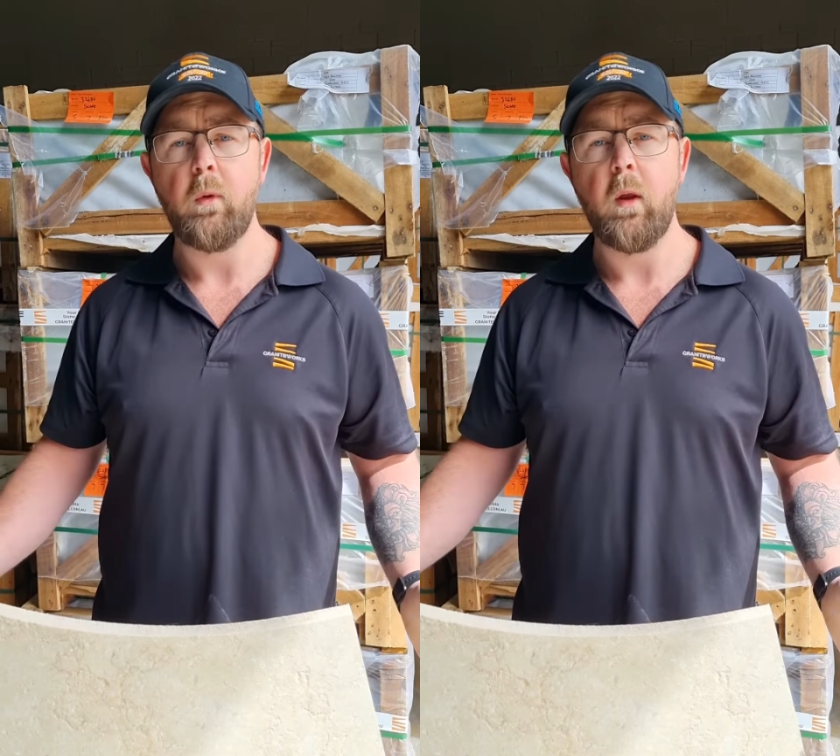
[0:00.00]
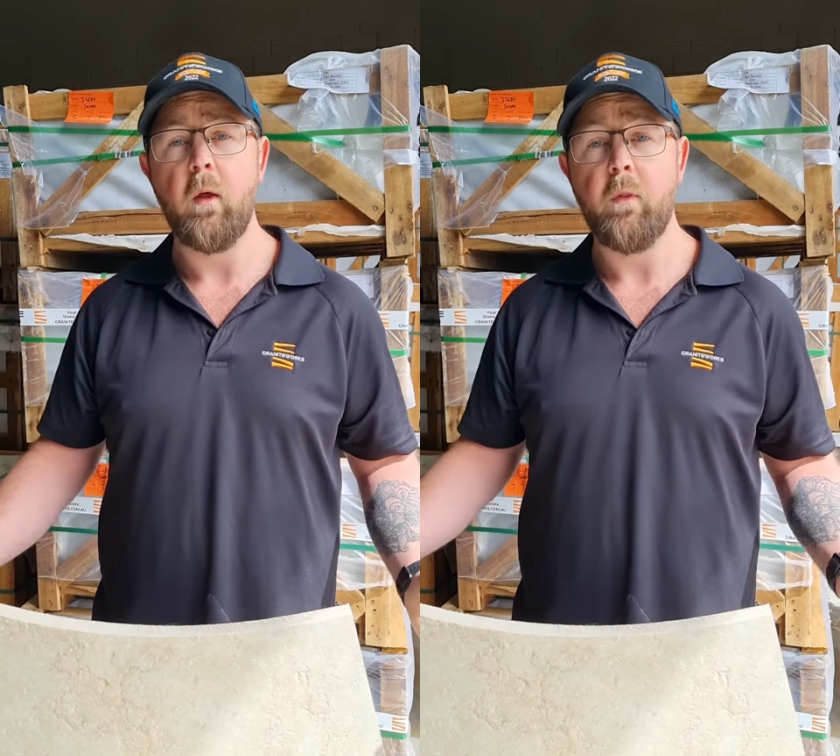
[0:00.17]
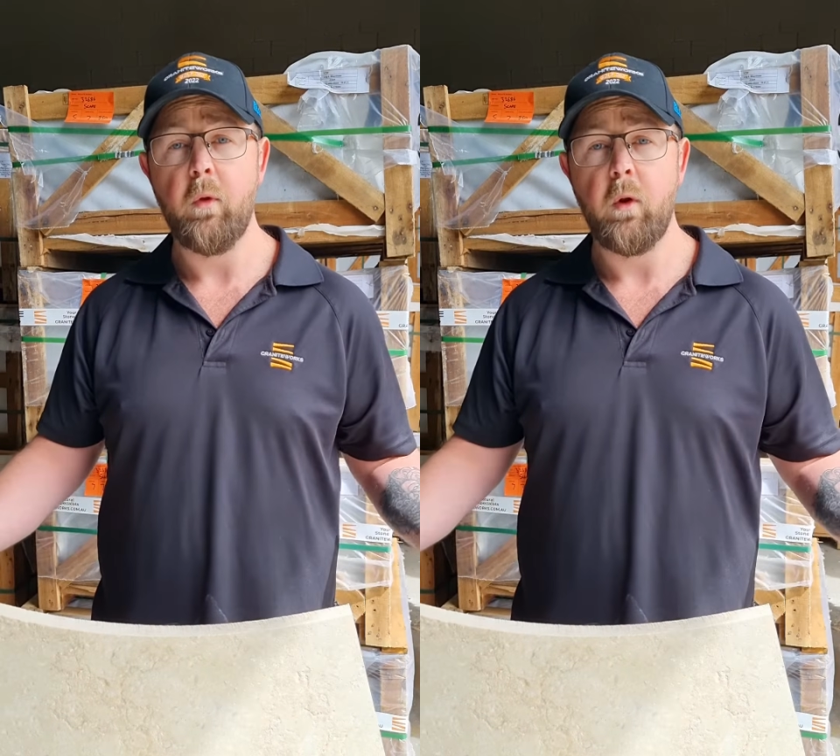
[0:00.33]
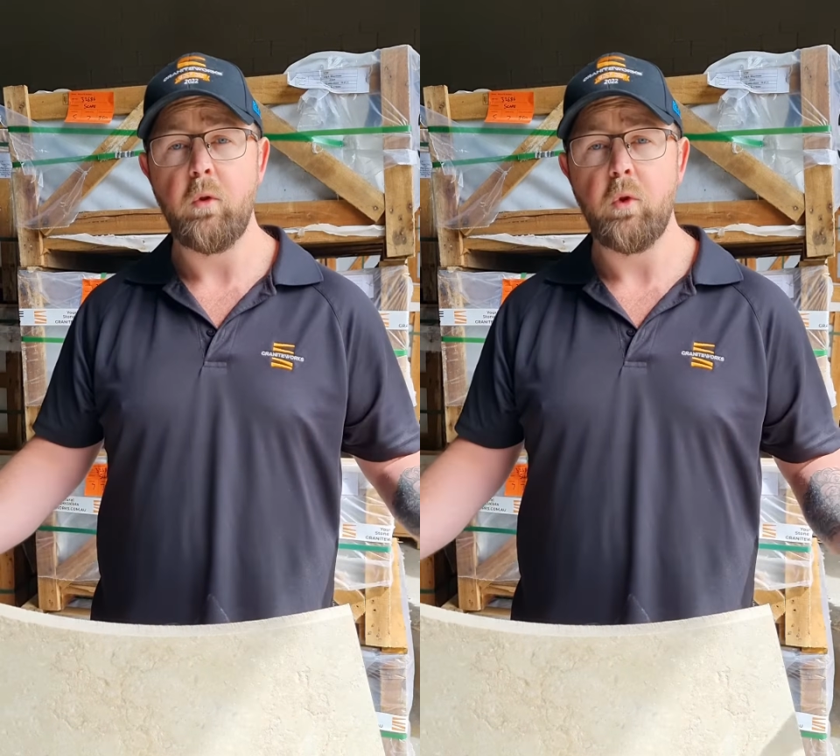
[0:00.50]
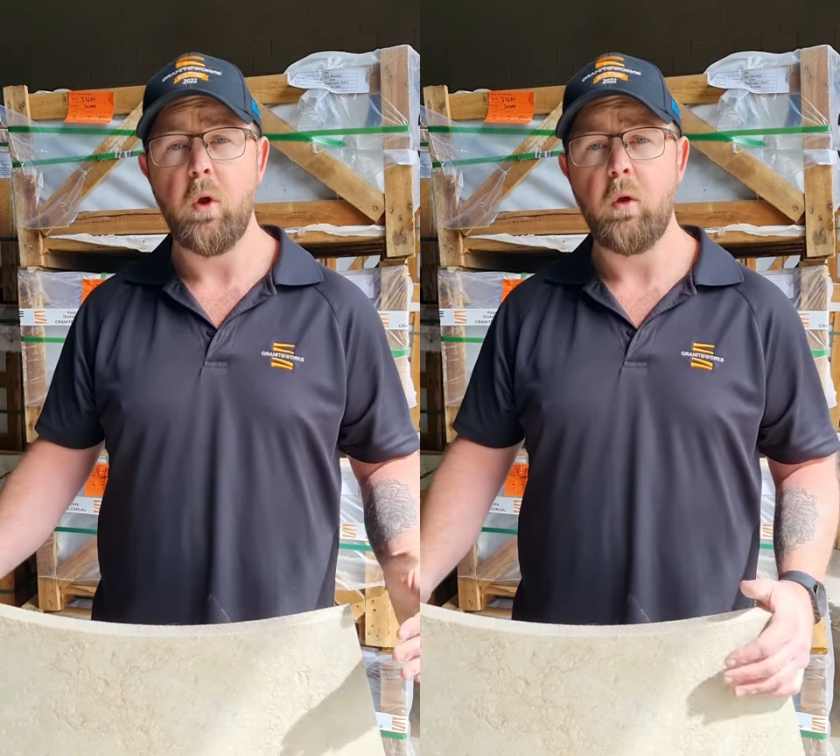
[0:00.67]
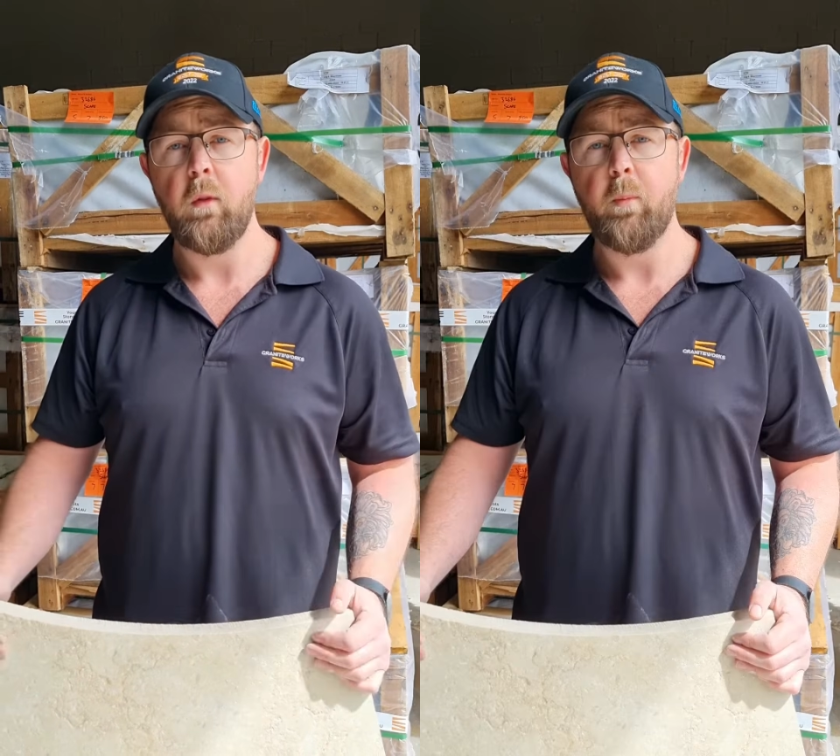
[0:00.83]
and I thought I'd
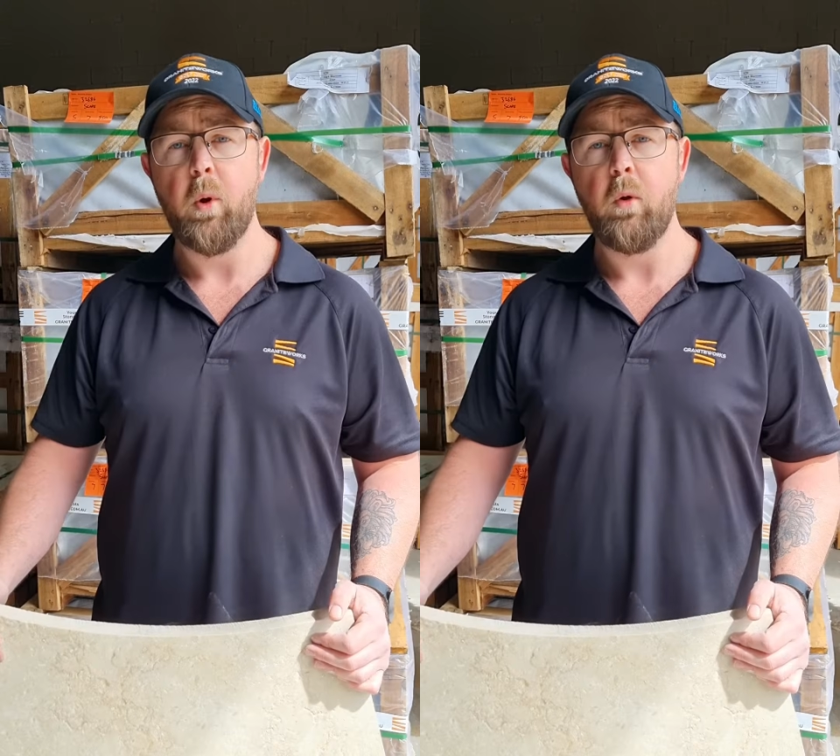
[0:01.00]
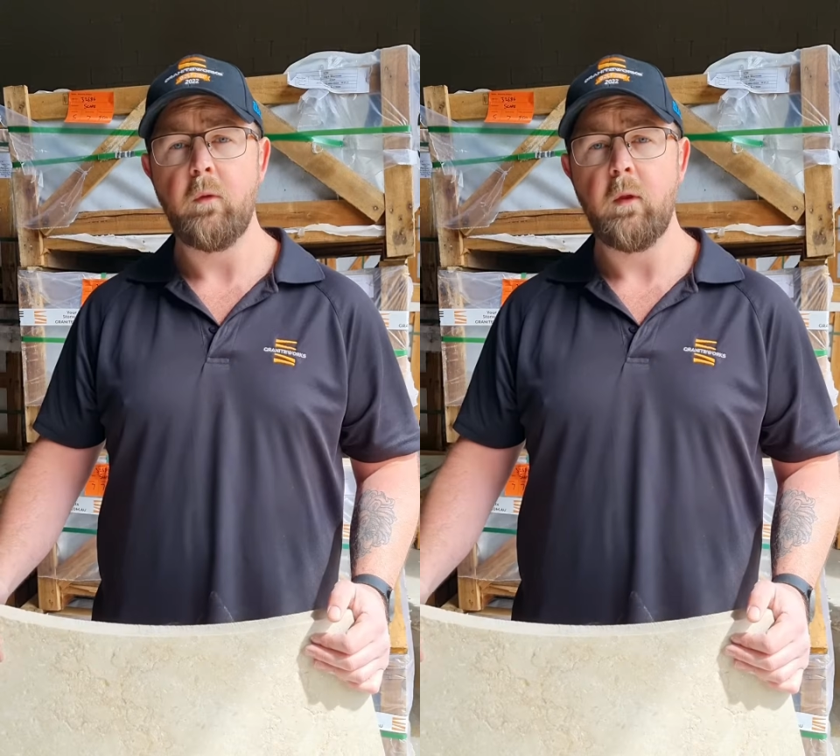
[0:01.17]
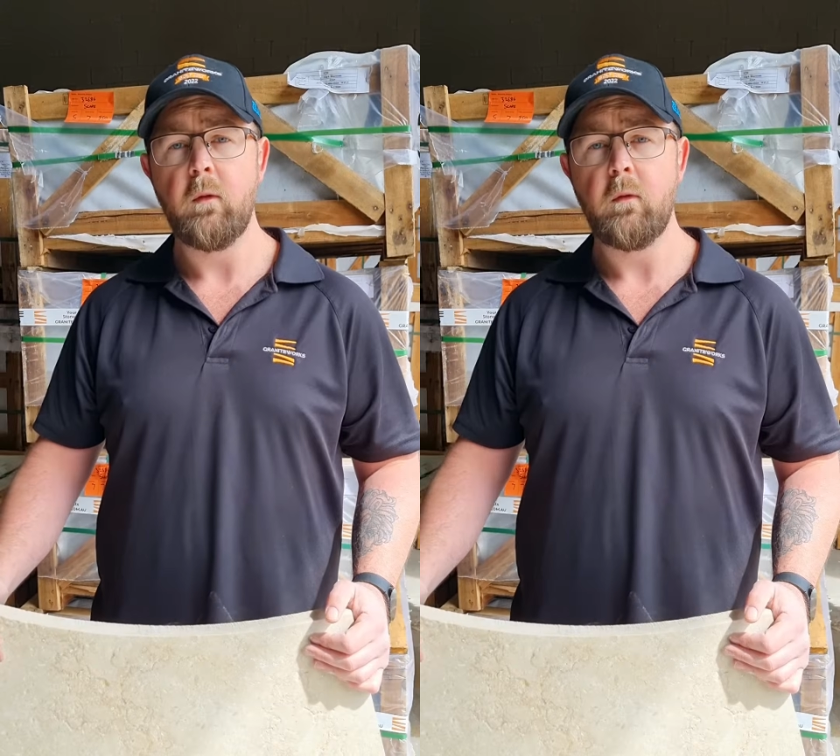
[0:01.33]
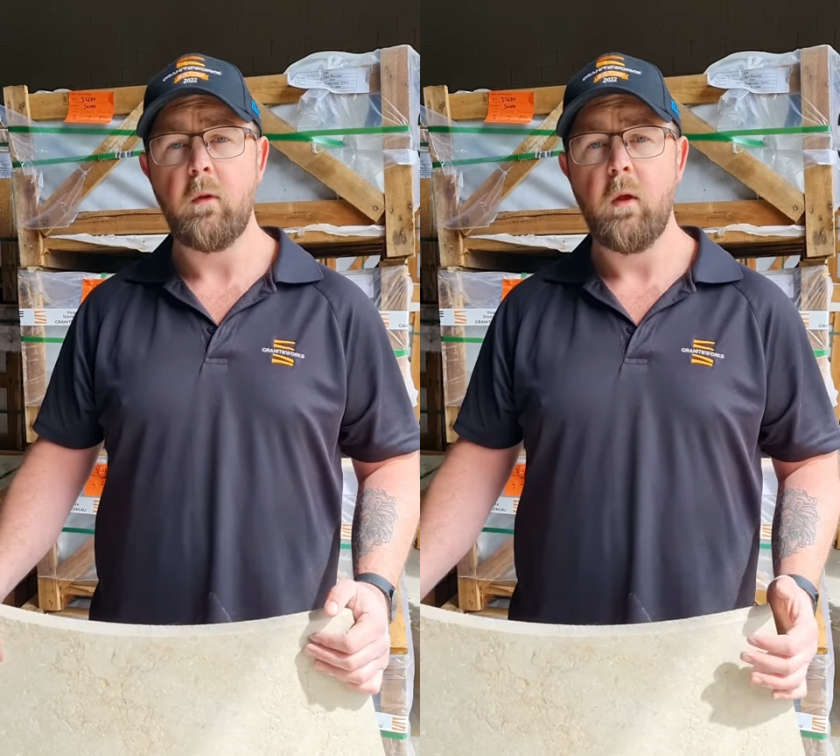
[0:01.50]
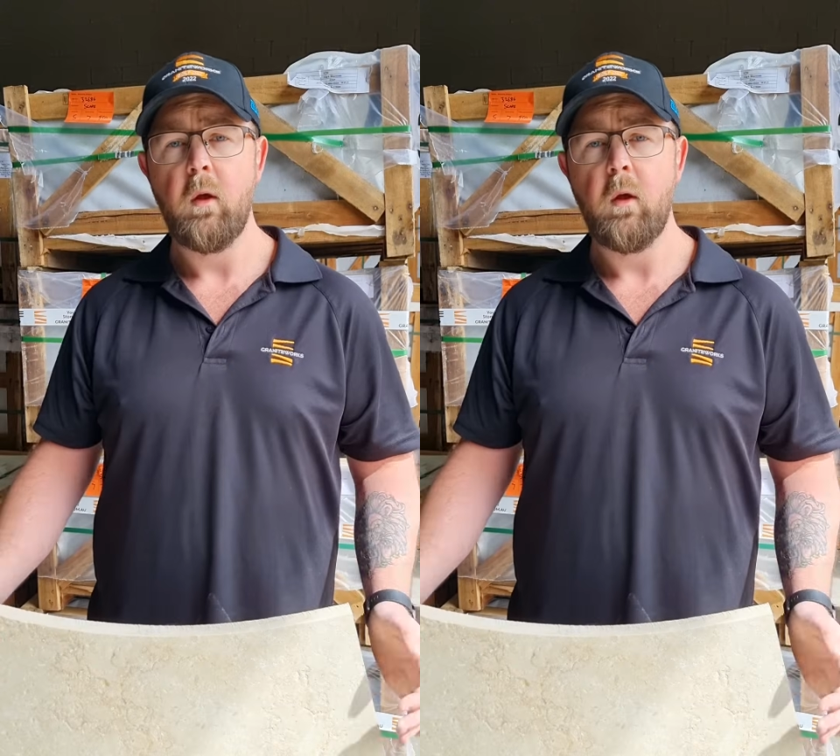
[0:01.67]
show you the process.